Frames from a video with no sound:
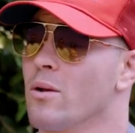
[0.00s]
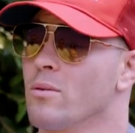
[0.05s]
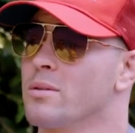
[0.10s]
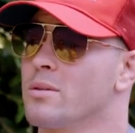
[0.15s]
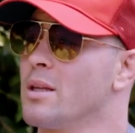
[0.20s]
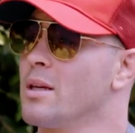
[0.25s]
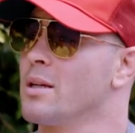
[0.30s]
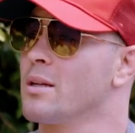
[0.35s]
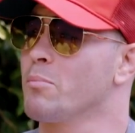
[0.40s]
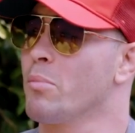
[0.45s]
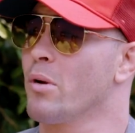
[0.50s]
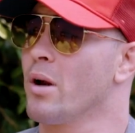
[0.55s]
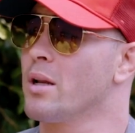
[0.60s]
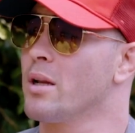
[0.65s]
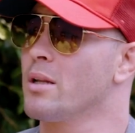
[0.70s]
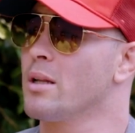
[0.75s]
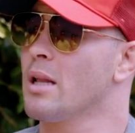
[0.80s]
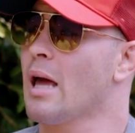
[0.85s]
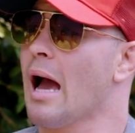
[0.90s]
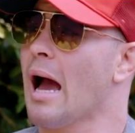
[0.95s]
I don't think,
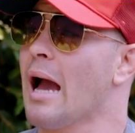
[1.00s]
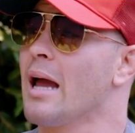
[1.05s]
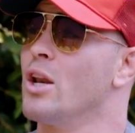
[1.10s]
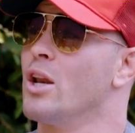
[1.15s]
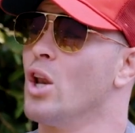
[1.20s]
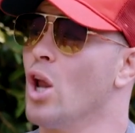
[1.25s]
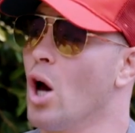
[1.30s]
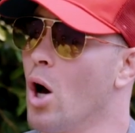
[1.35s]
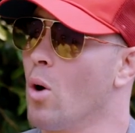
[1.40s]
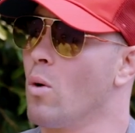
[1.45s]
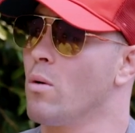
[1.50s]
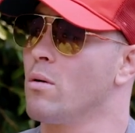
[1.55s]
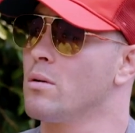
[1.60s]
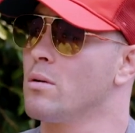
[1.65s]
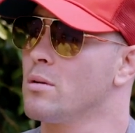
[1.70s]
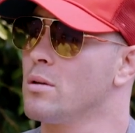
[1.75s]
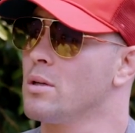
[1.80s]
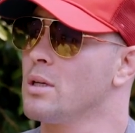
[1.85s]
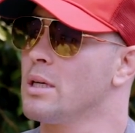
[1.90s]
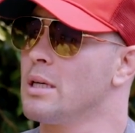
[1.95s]
Brendan. I know.
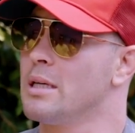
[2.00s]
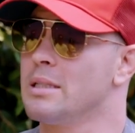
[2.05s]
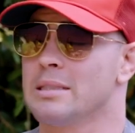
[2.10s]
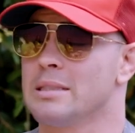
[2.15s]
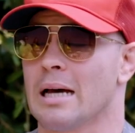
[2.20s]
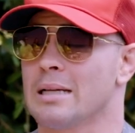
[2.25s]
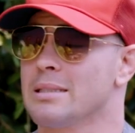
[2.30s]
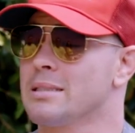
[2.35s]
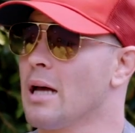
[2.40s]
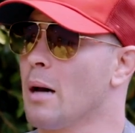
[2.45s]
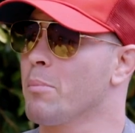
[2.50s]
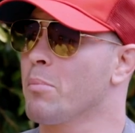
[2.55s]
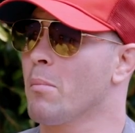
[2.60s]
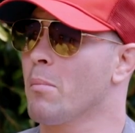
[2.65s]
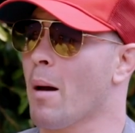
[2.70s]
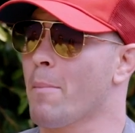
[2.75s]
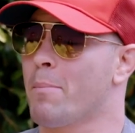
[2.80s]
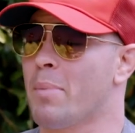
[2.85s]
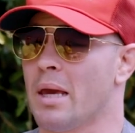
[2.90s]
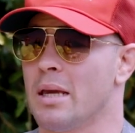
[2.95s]
He's not
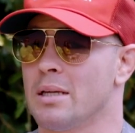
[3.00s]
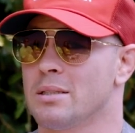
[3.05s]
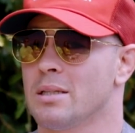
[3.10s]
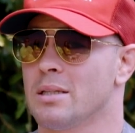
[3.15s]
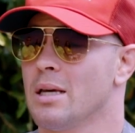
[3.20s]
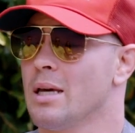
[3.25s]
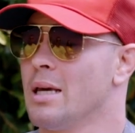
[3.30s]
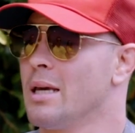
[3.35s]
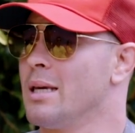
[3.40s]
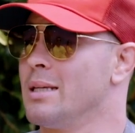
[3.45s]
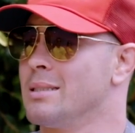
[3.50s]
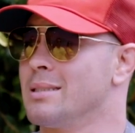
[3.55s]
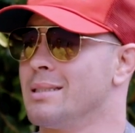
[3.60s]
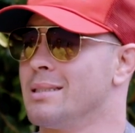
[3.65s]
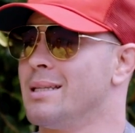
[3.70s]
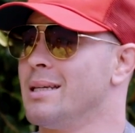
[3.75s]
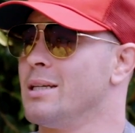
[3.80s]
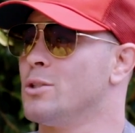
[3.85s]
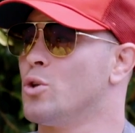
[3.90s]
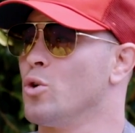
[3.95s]
stopping my pace. He's
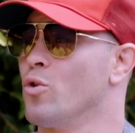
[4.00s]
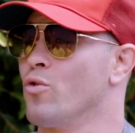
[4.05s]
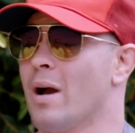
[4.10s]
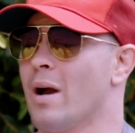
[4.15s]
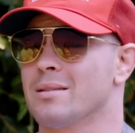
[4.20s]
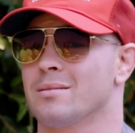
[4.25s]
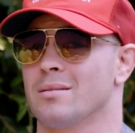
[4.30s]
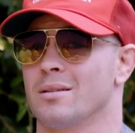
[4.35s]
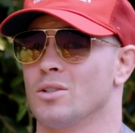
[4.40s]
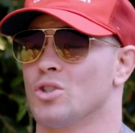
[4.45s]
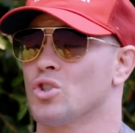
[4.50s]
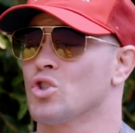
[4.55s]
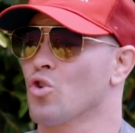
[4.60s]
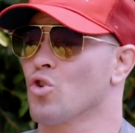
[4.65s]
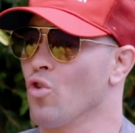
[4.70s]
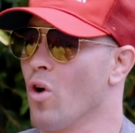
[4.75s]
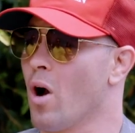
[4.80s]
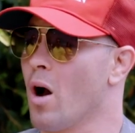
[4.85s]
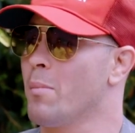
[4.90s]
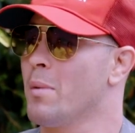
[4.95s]
a D two wrestling
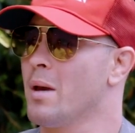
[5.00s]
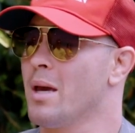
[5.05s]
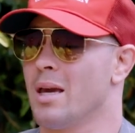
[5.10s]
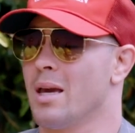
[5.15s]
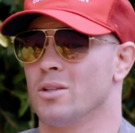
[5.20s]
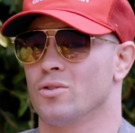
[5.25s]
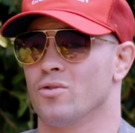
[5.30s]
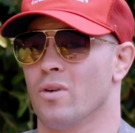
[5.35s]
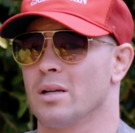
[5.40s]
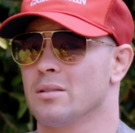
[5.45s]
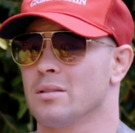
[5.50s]
scrub. His